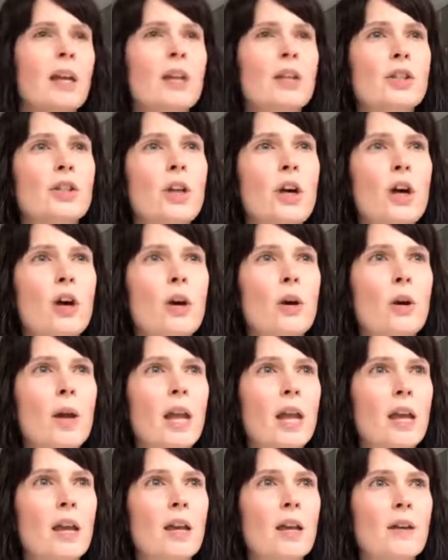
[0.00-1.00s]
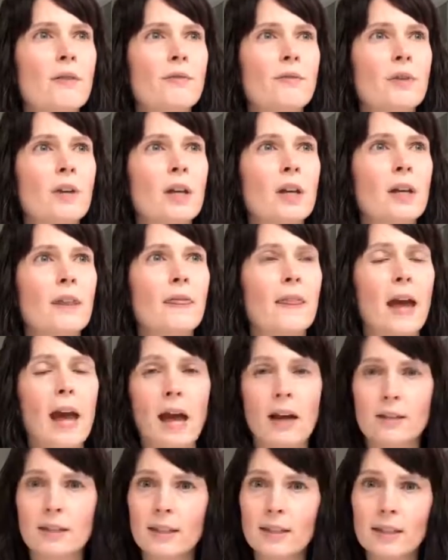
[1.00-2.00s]
So if the
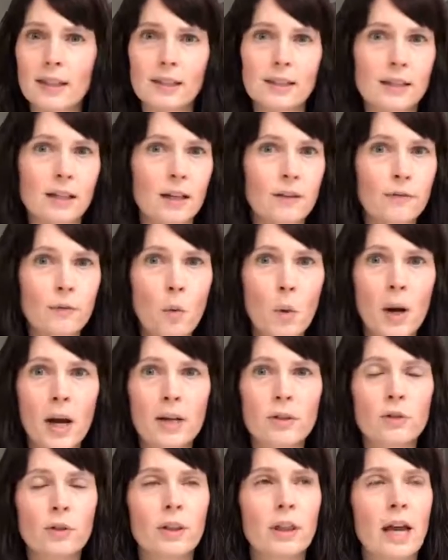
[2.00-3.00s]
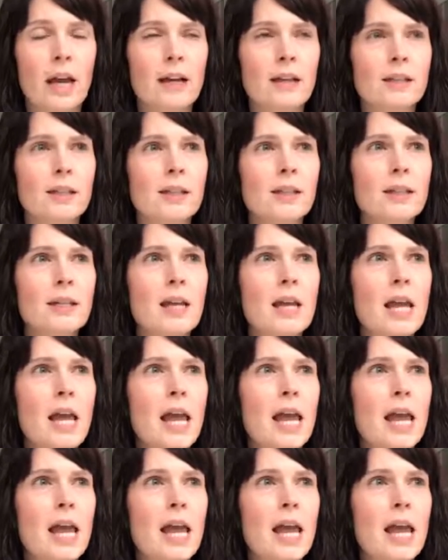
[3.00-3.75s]
house is listed at $400,000,